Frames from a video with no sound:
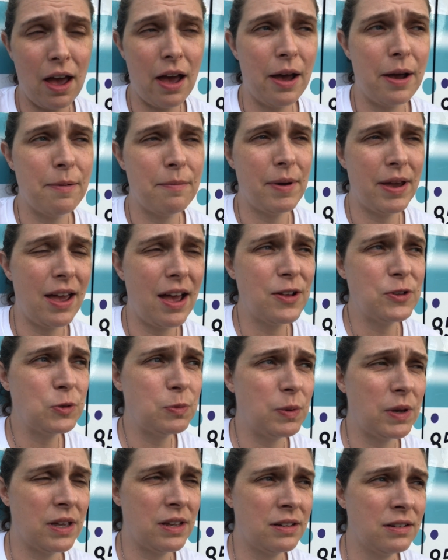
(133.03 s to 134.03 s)
My
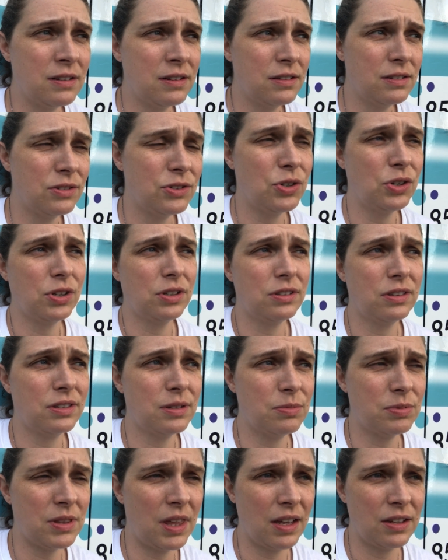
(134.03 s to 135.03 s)
husband took
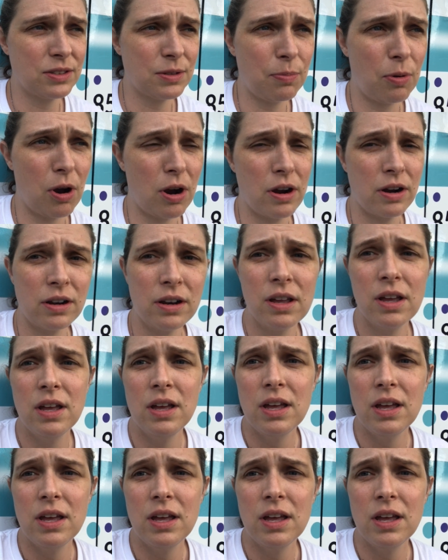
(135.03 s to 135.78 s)
some things apart